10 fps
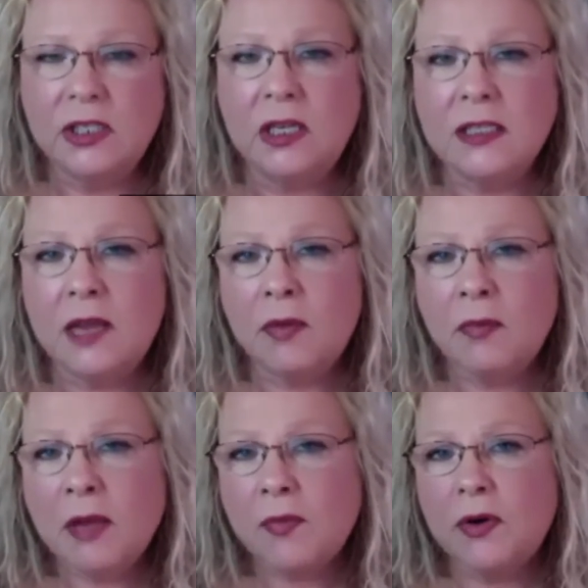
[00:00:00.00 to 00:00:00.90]
Because I
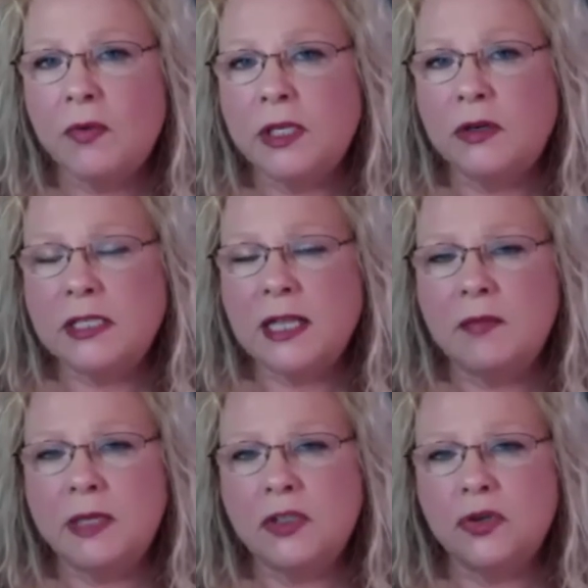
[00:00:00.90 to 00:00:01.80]
remember when you were telling
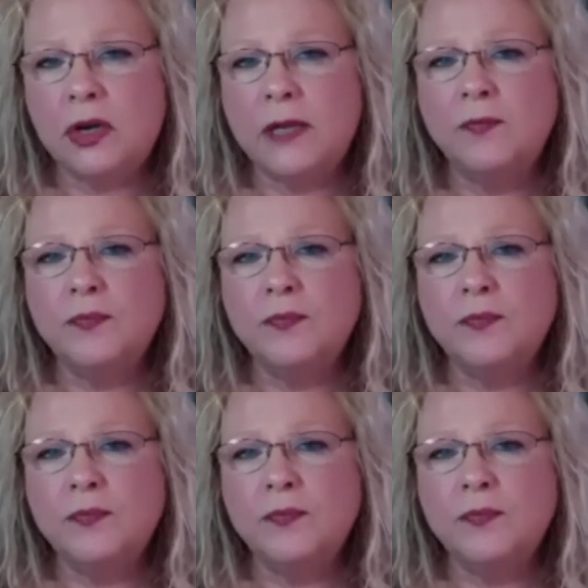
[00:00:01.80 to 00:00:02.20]
me, Joy,